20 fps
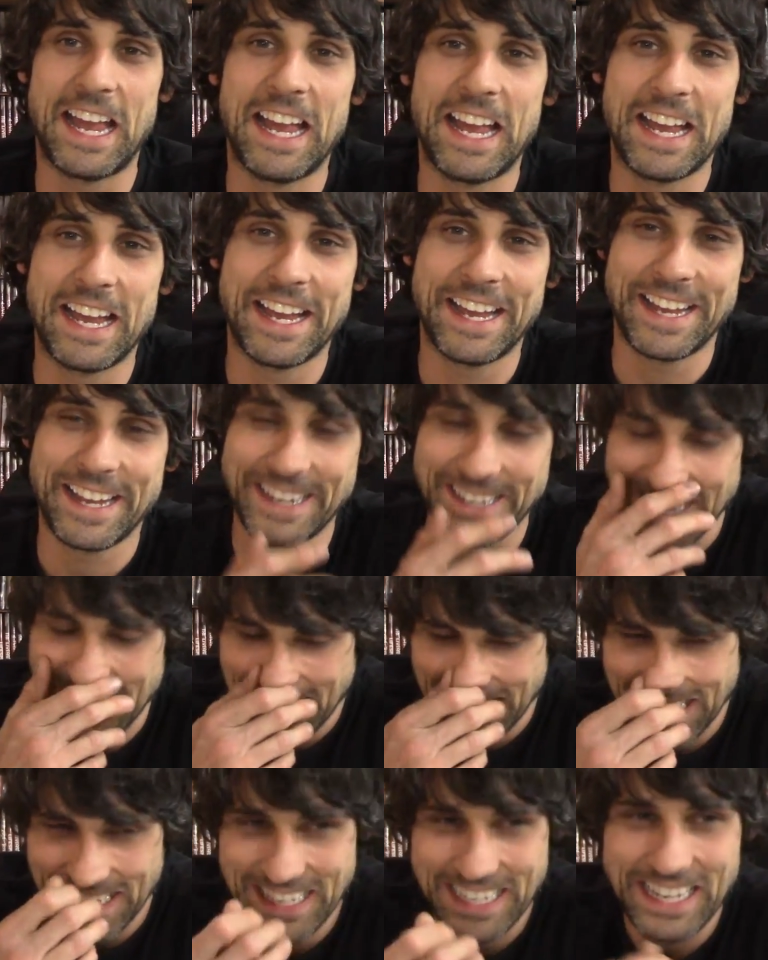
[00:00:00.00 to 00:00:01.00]
And
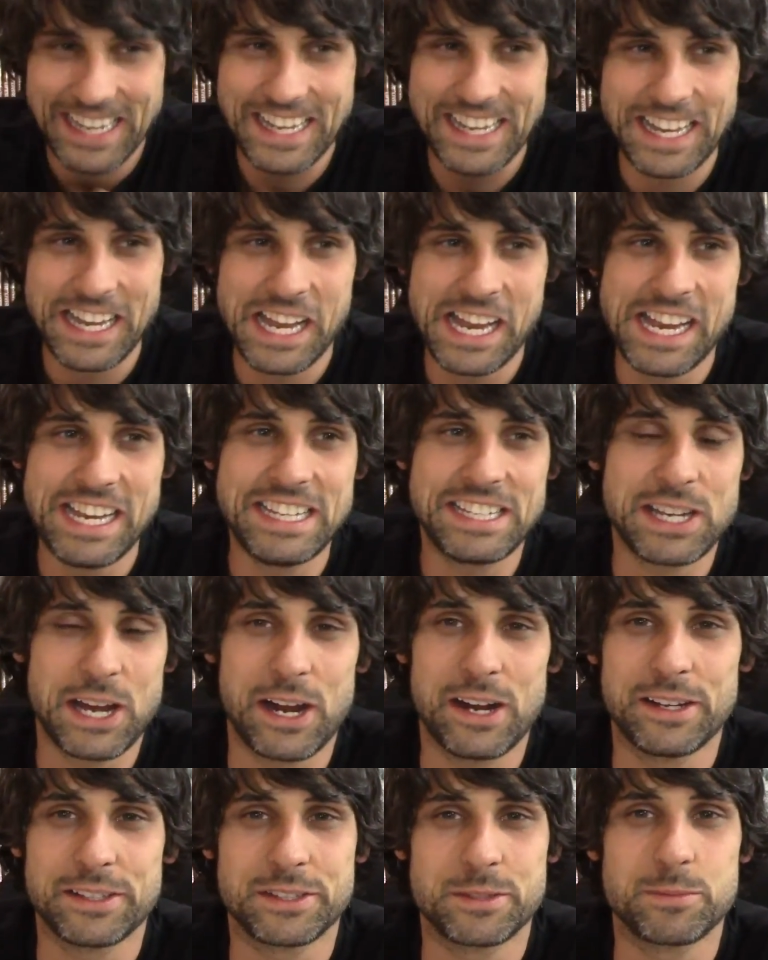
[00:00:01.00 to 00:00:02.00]
then he
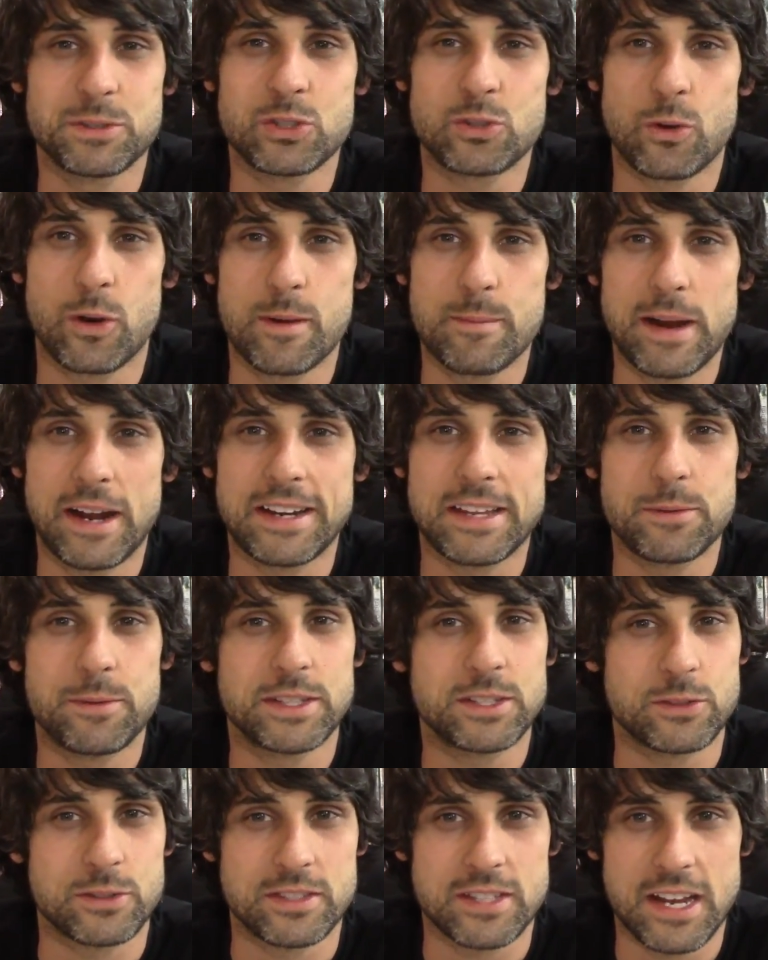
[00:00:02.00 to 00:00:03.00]
tells him the story about he
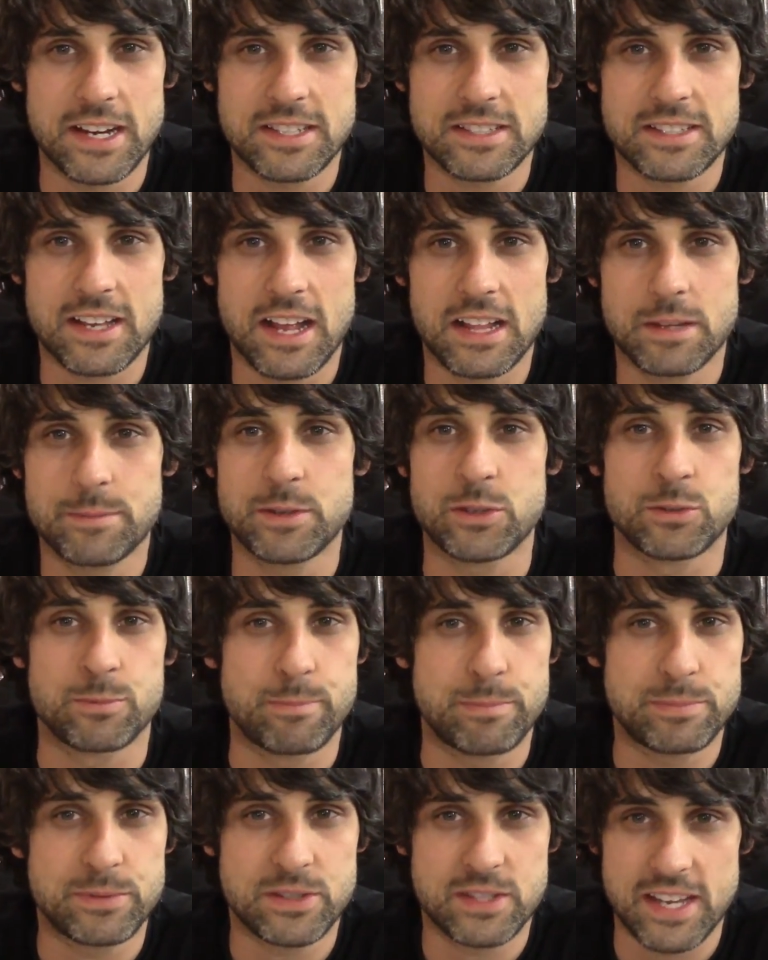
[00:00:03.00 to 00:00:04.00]
went to a sane asylum. He was
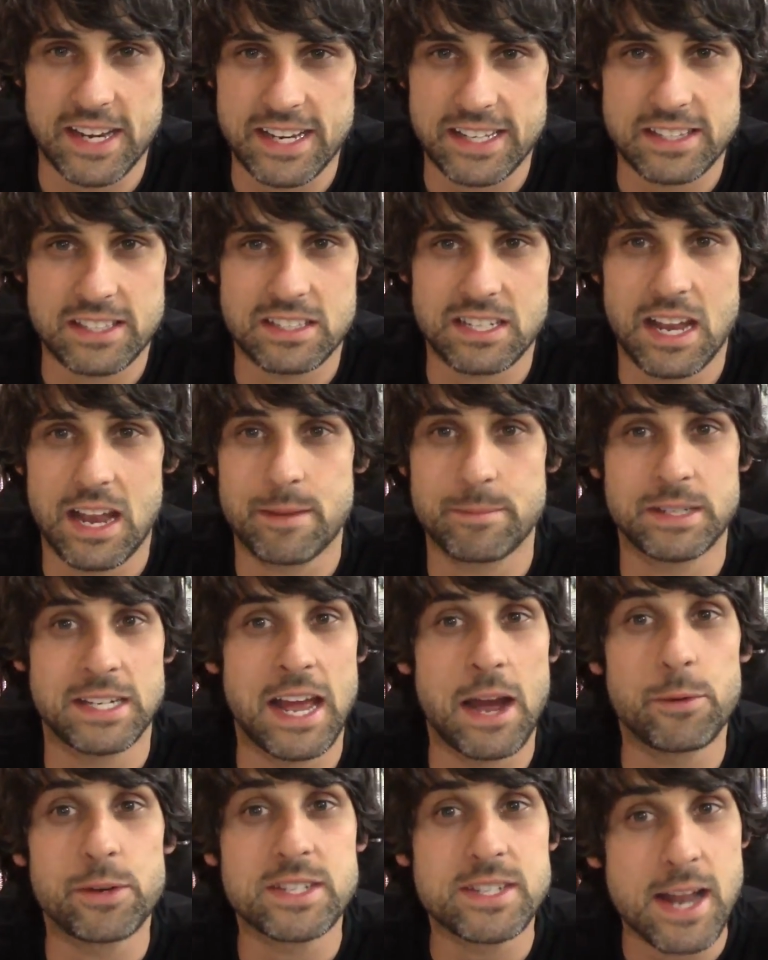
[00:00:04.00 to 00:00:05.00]
sick at the time, and
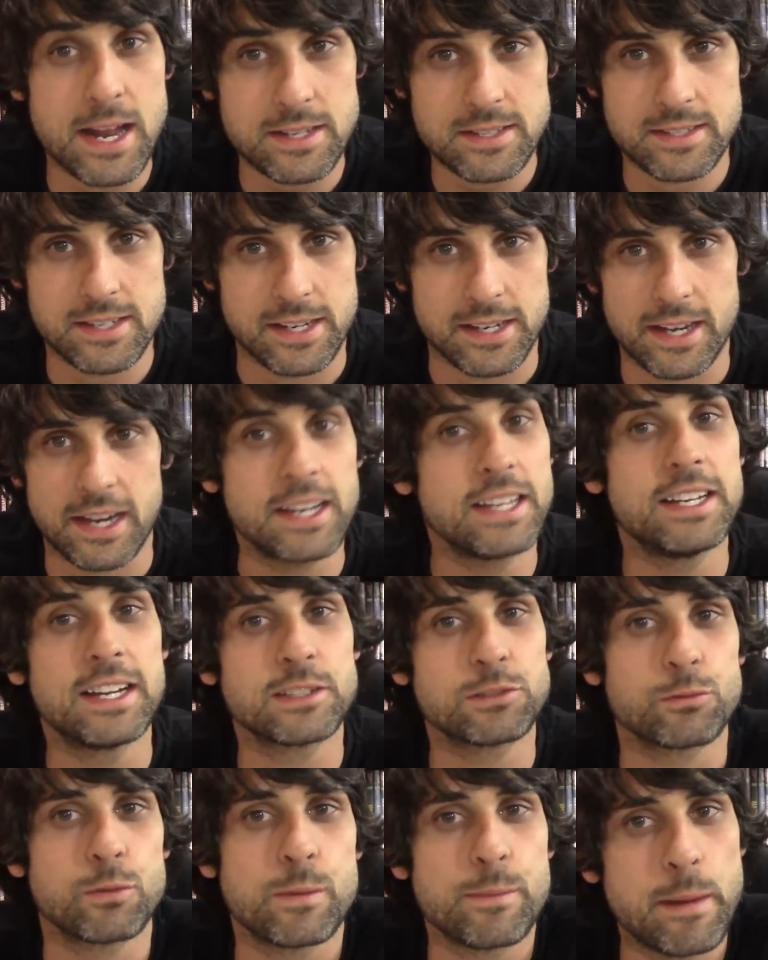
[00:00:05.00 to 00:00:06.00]
now he's not sick, and he
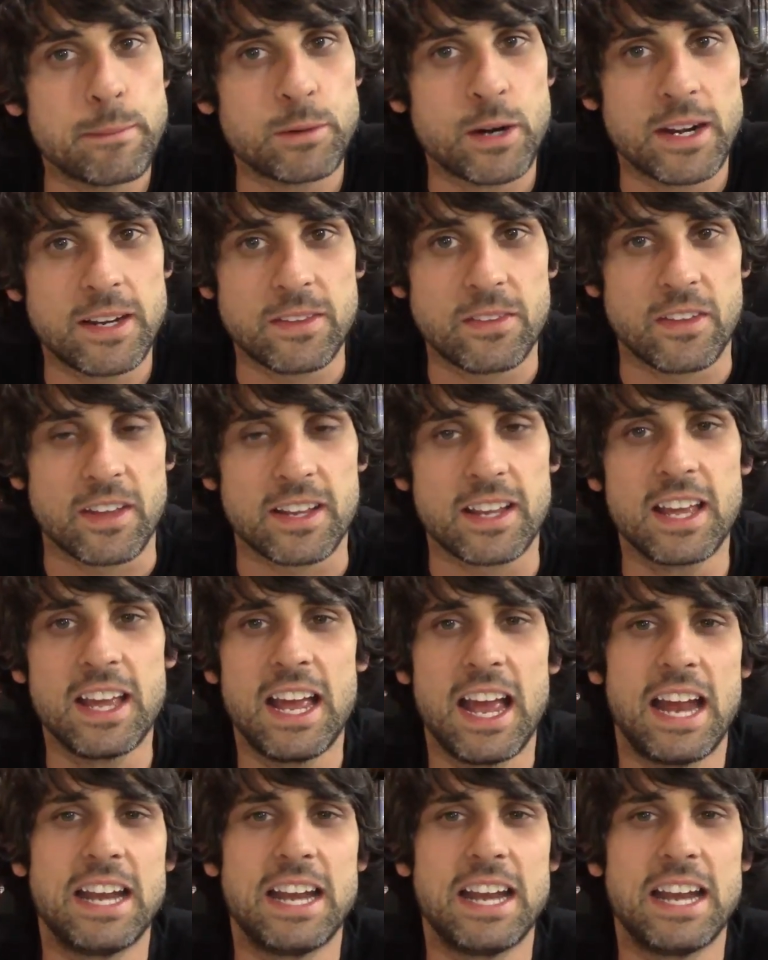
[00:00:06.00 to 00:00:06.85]
doesn't remember anything.